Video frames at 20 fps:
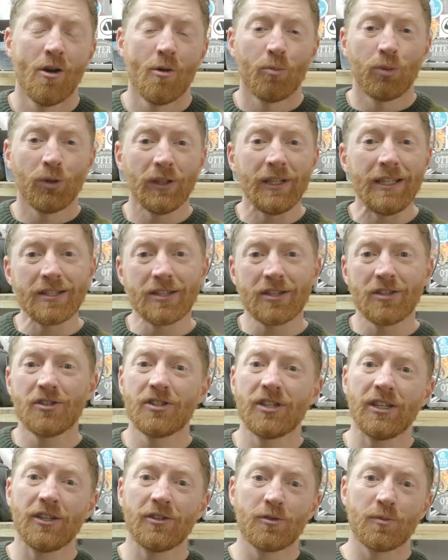please
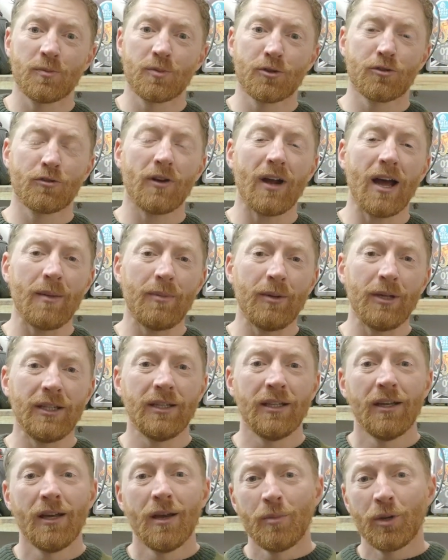consider subscribing
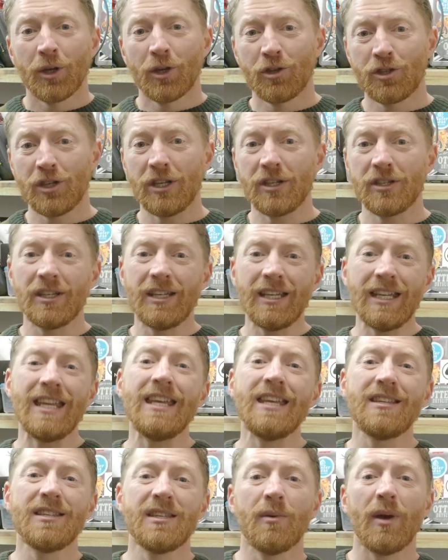because it's an
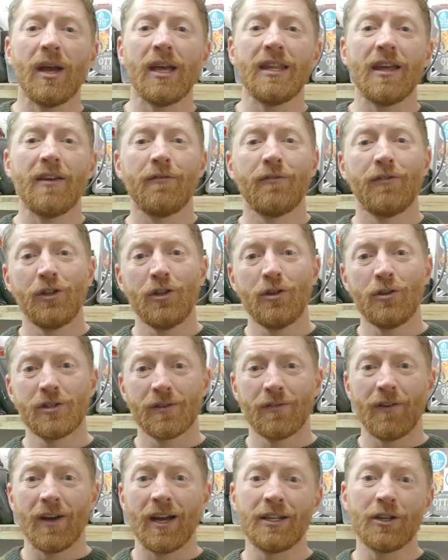easy way then for you to
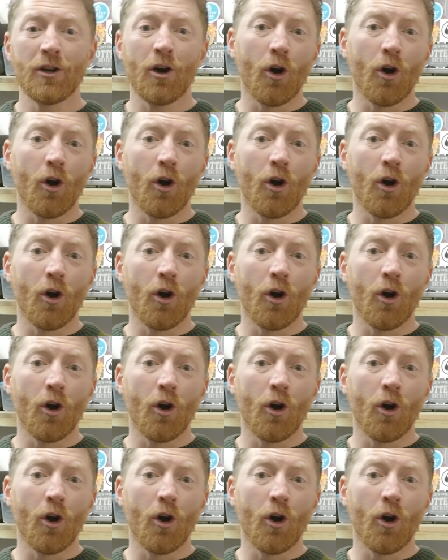find